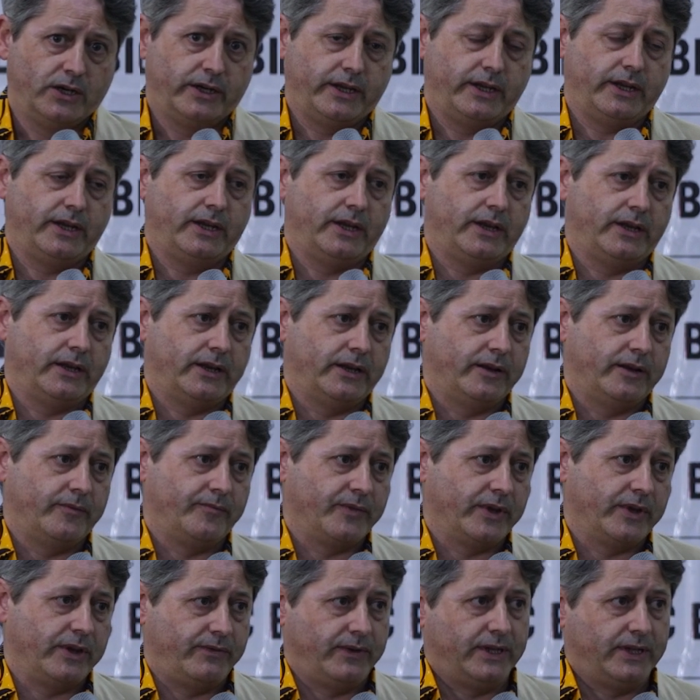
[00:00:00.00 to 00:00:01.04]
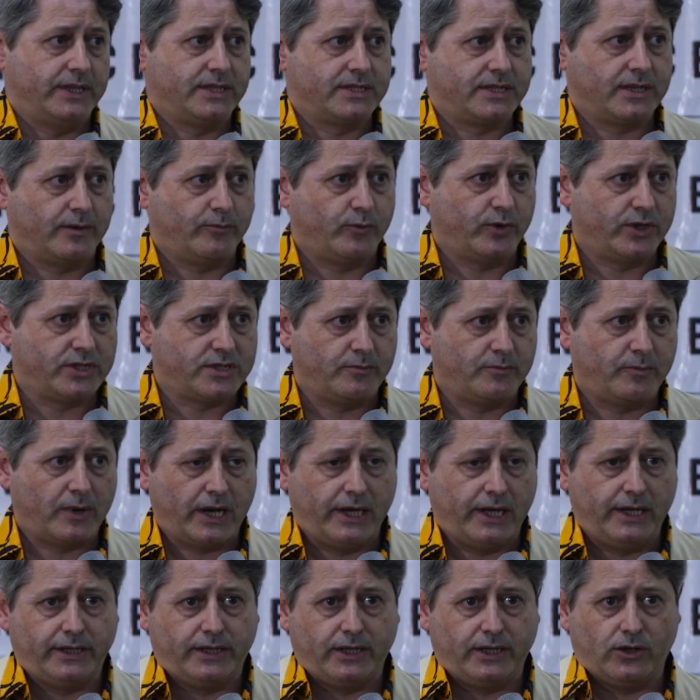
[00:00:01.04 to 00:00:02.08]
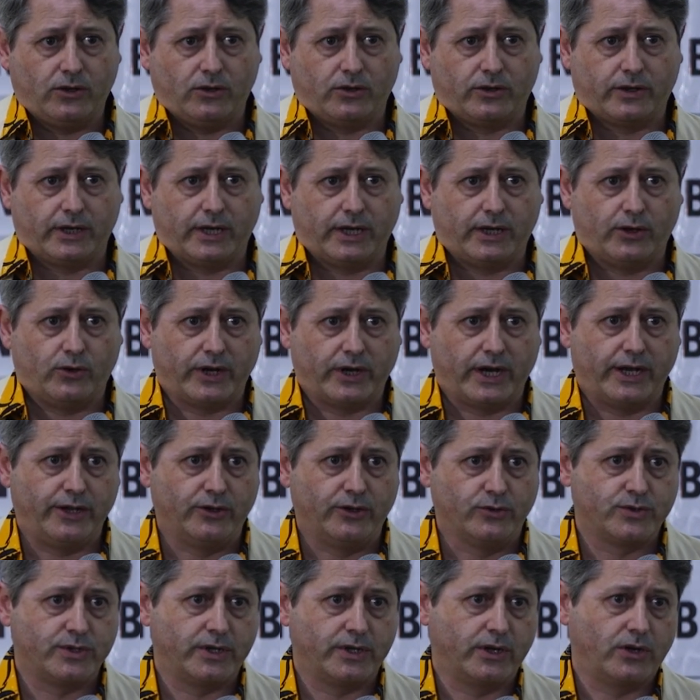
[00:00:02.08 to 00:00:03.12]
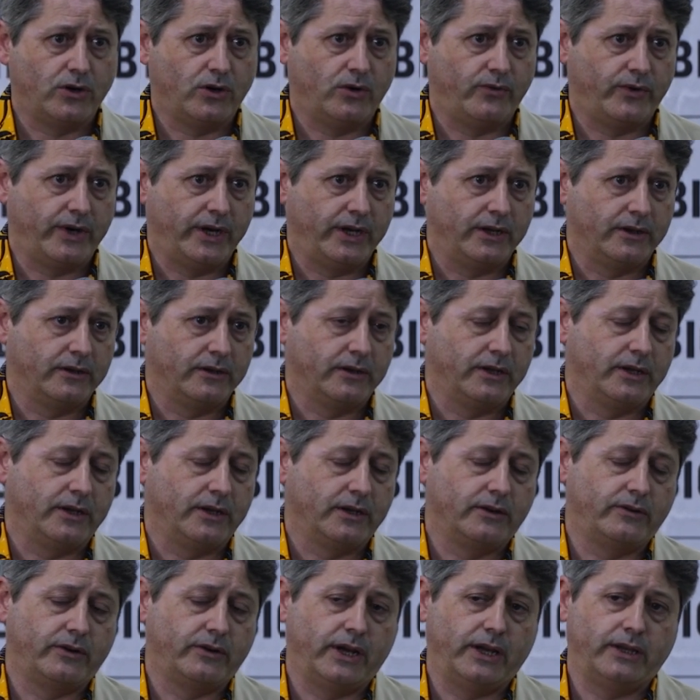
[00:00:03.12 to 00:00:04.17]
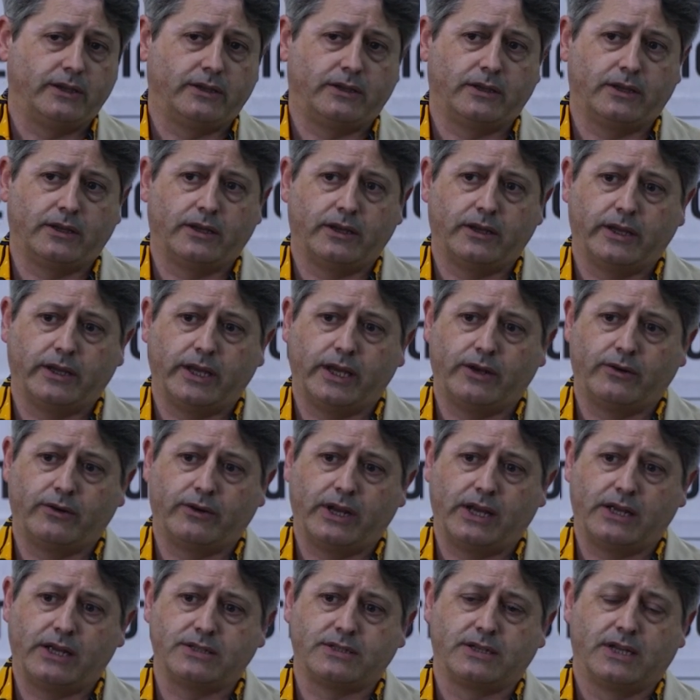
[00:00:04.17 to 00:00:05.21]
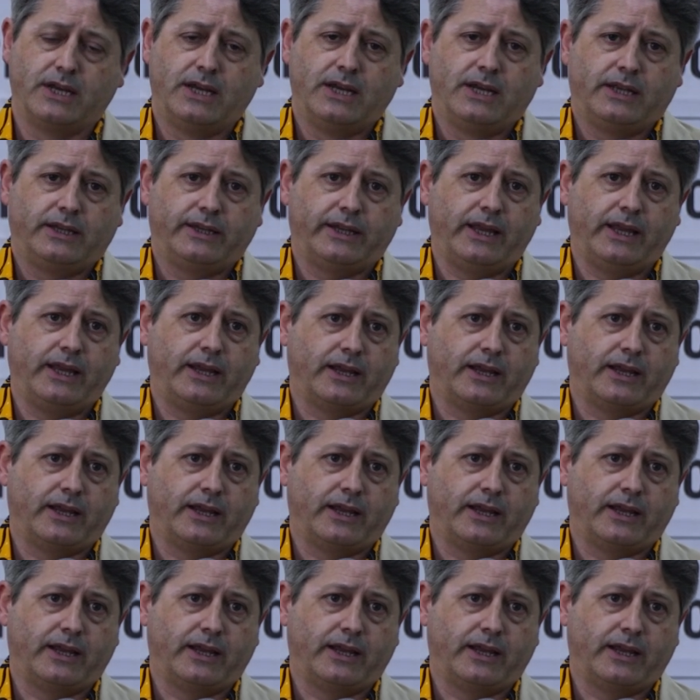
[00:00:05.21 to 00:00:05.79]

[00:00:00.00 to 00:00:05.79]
If it is a municipality or an user covering great areas, they